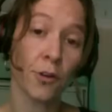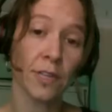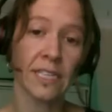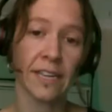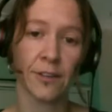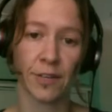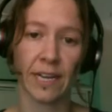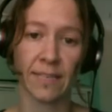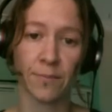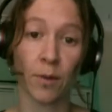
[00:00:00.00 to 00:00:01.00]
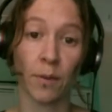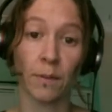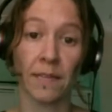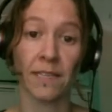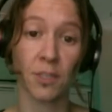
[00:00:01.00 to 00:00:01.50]
Northern Territory has
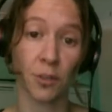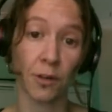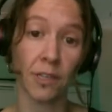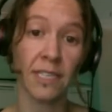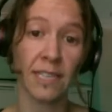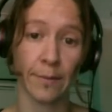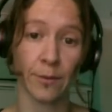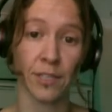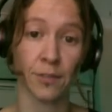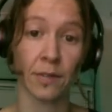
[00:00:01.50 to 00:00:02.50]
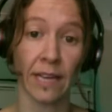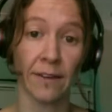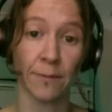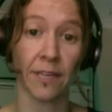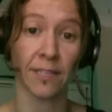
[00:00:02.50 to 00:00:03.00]
probably the strongest Aboriginal
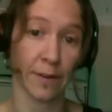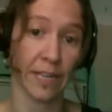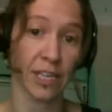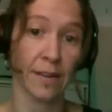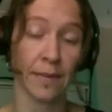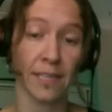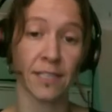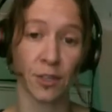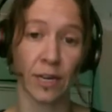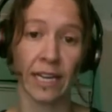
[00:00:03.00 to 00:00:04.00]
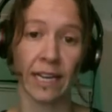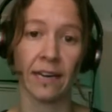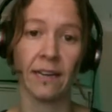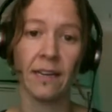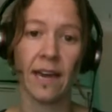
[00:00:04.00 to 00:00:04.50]
land rights regime in Australia,